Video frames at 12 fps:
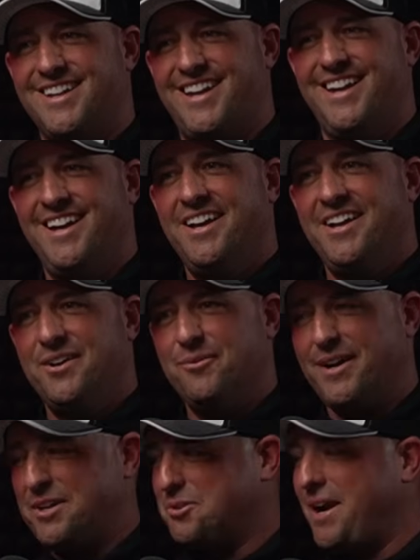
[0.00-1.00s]
Like,
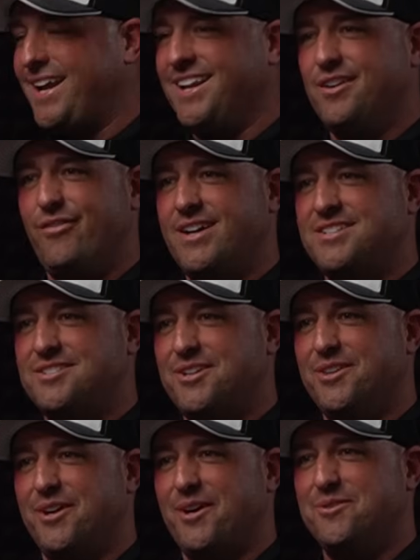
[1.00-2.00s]
we got tracking
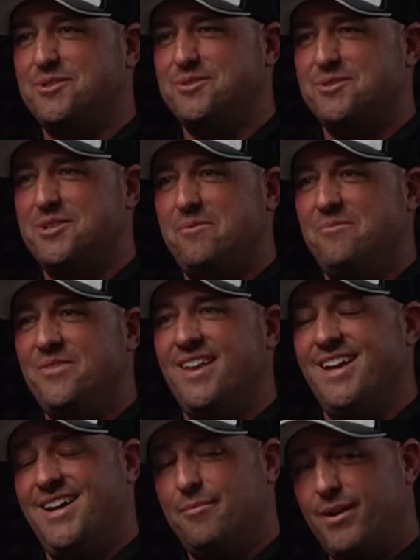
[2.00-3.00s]
devices on the coaches or something.
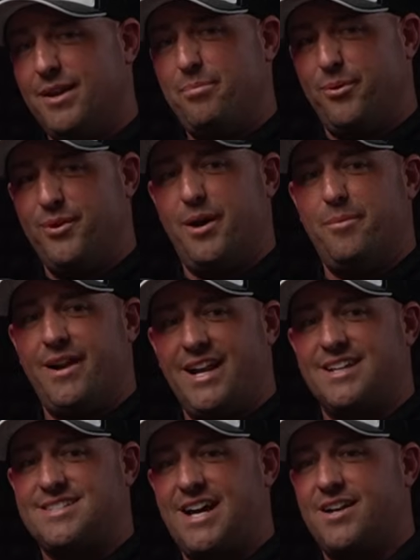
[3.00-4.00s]
But he pulled up, and
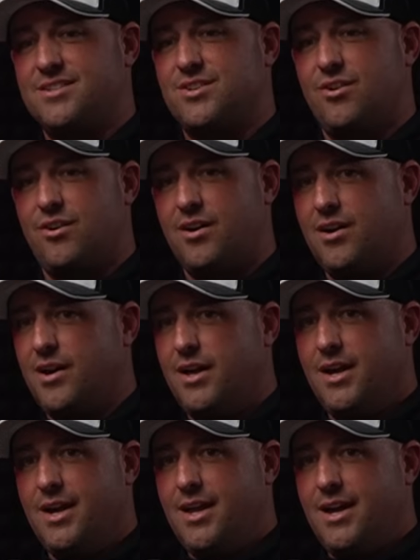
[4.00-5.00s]
I sat in his car,
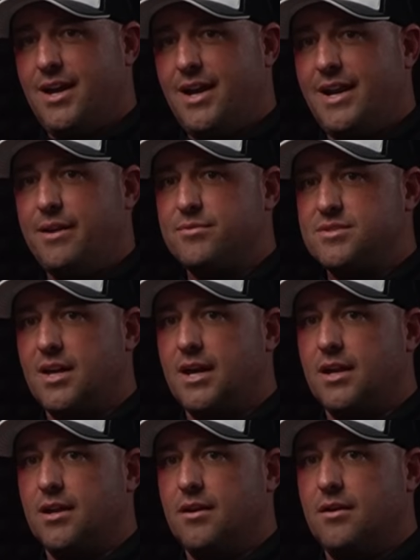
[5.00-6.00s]
and he was
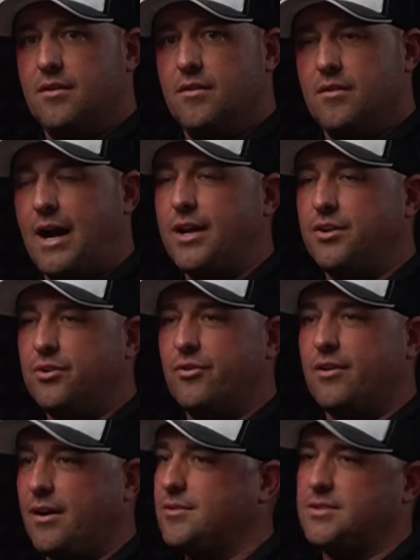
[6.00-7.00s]
like, how you
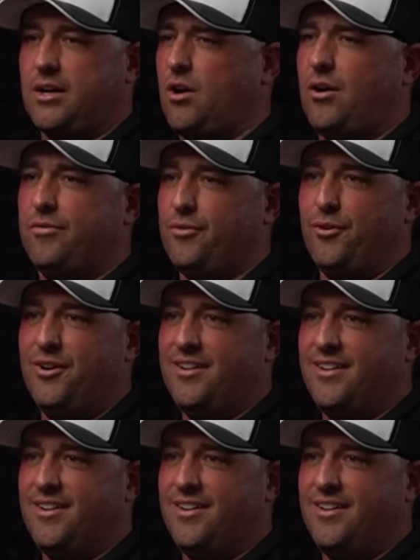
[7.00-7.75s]
doing? And I was like, awful,